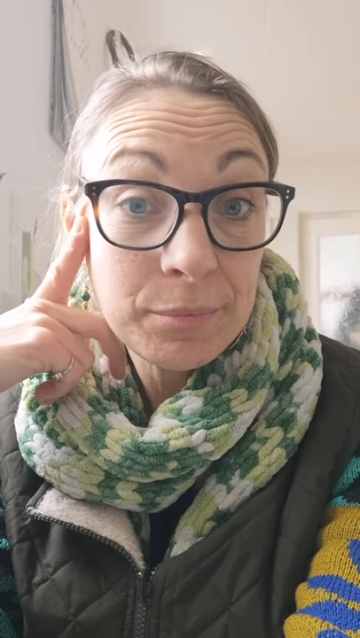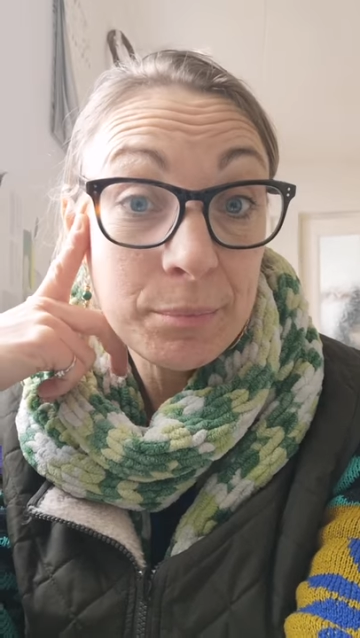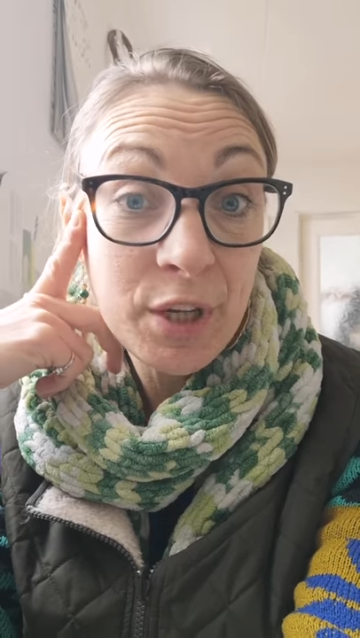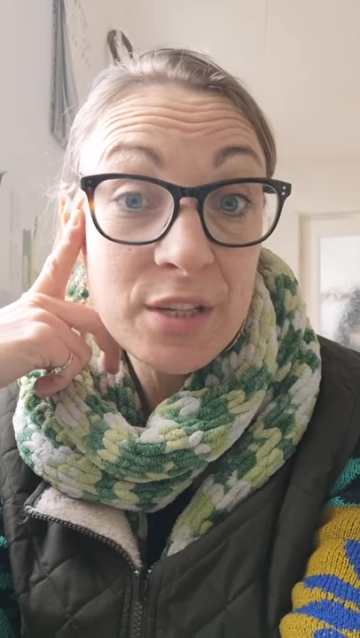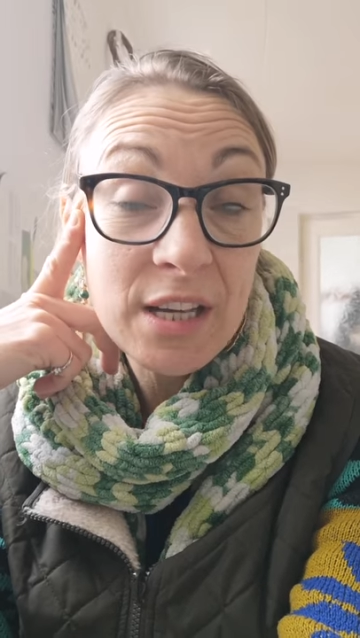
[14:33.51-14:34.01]

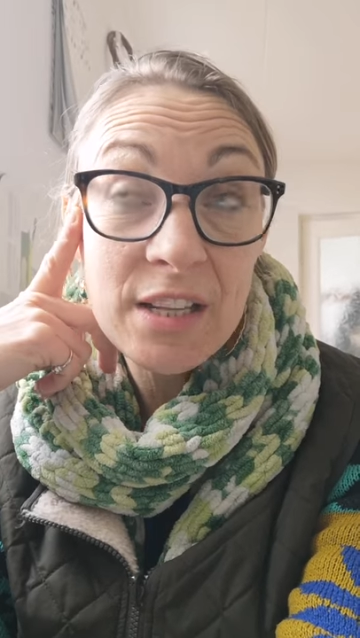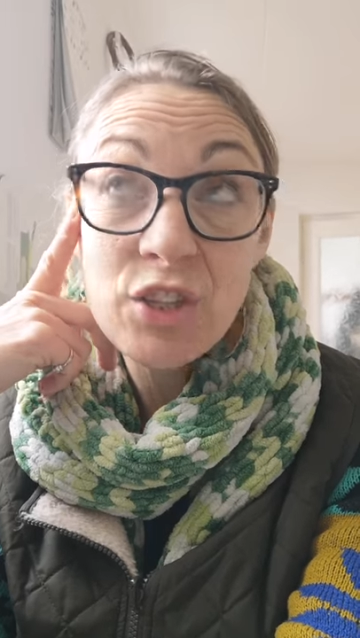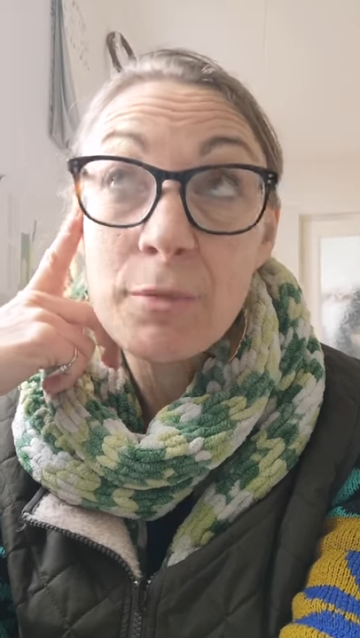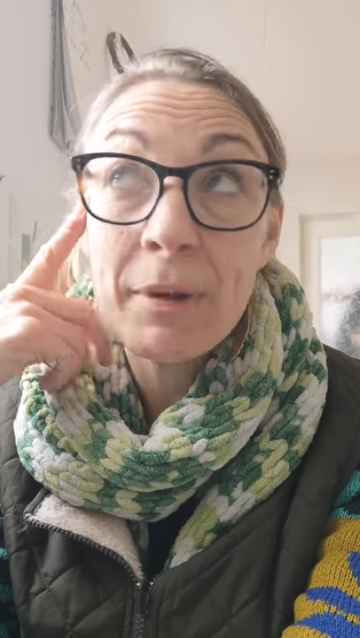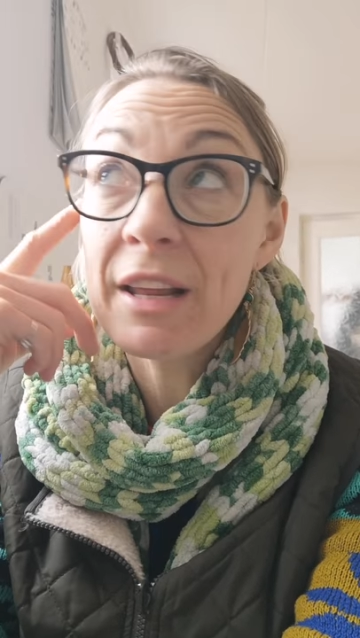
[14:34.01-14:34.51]
because I
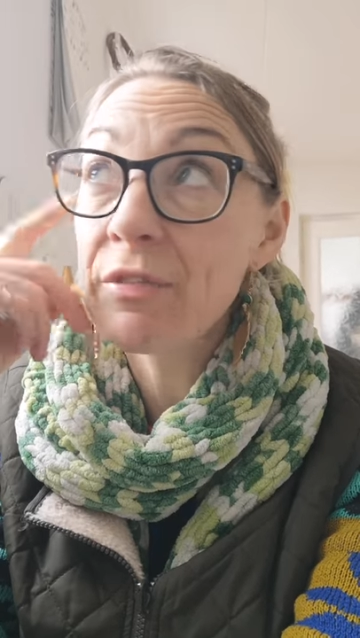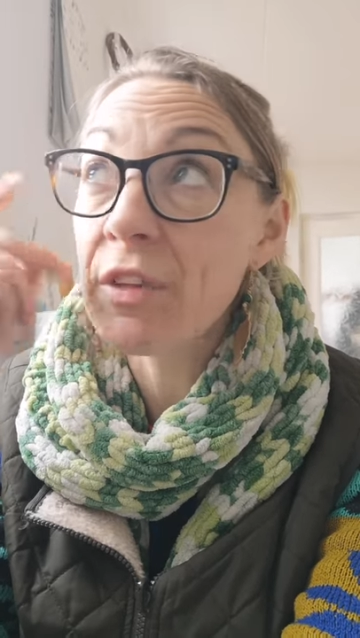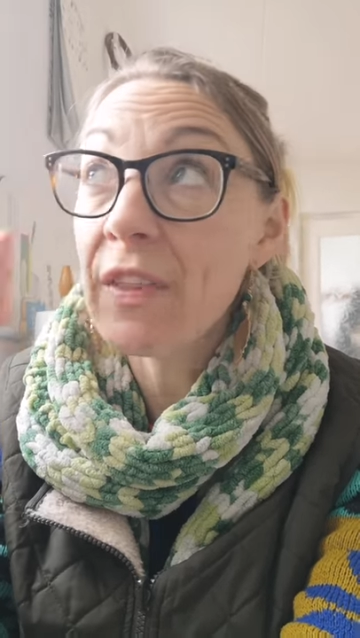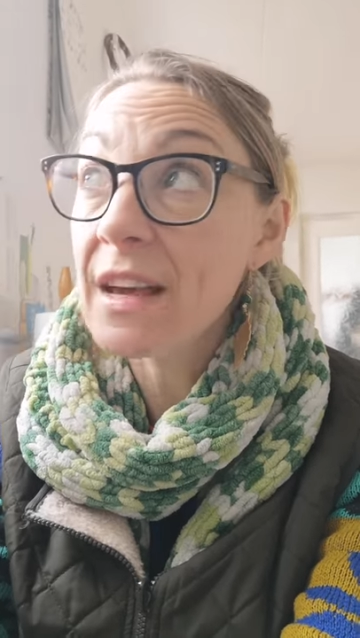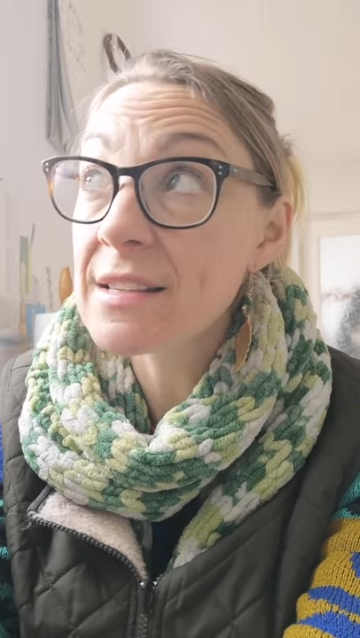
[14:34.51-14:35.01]
do believe
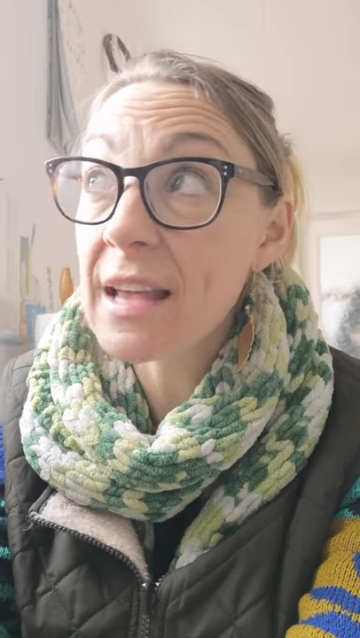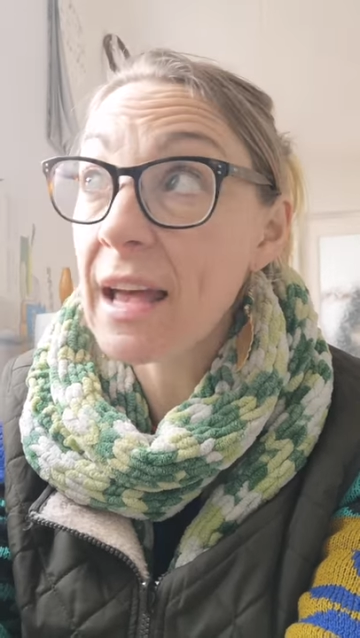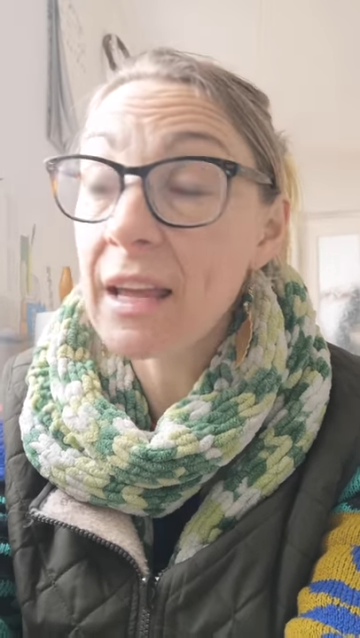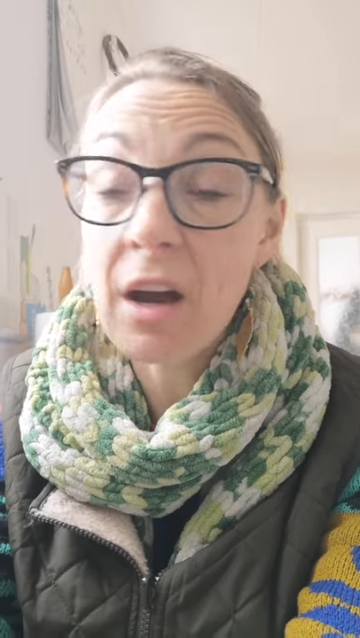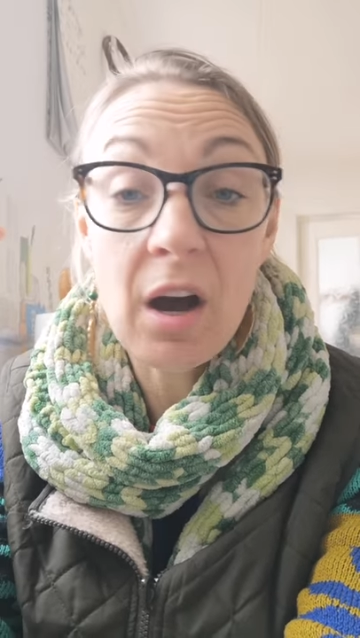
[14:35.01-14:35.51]
that there's
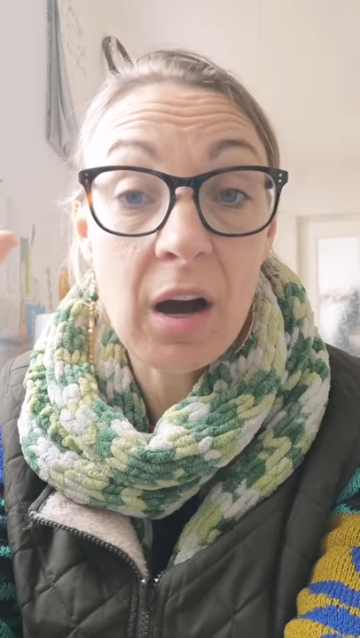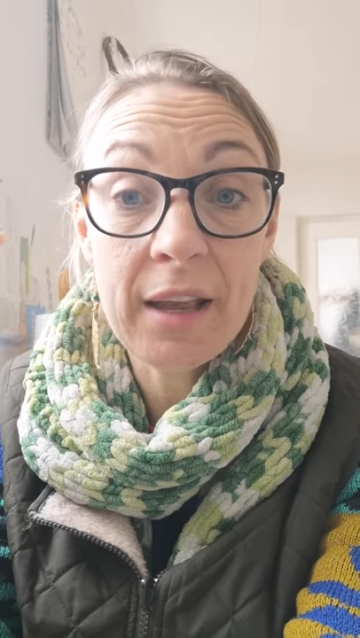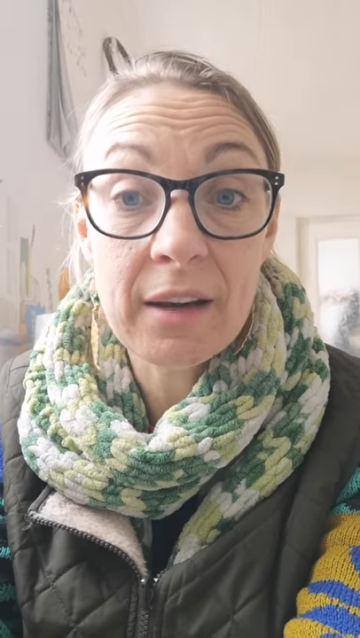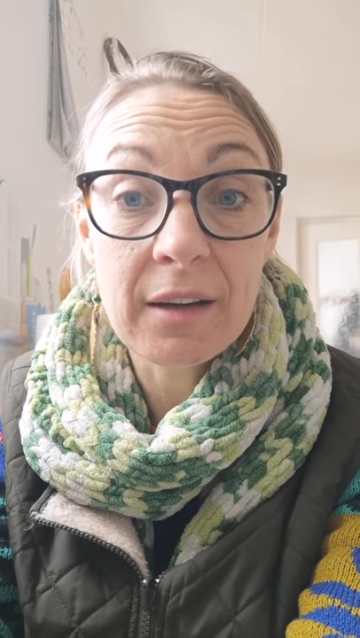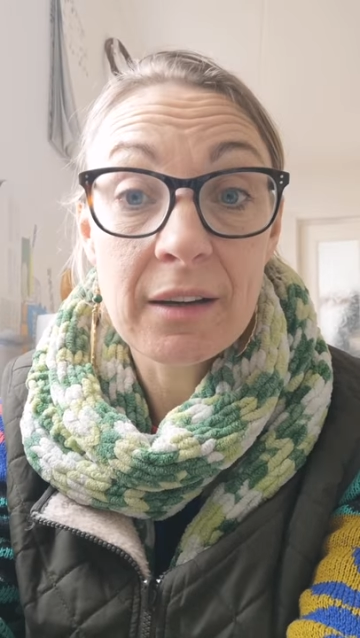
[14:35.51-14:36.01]
a
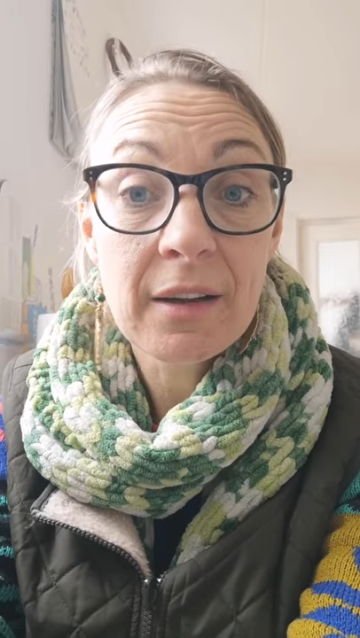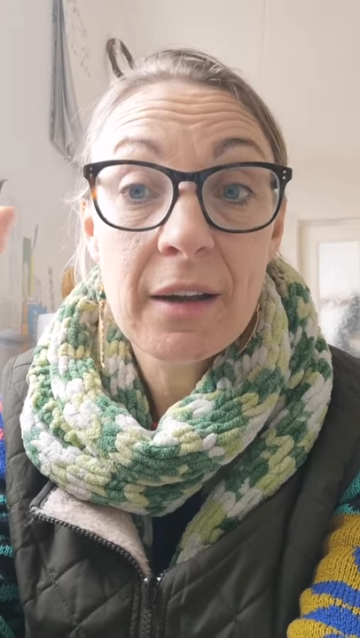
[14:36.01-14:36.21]
higher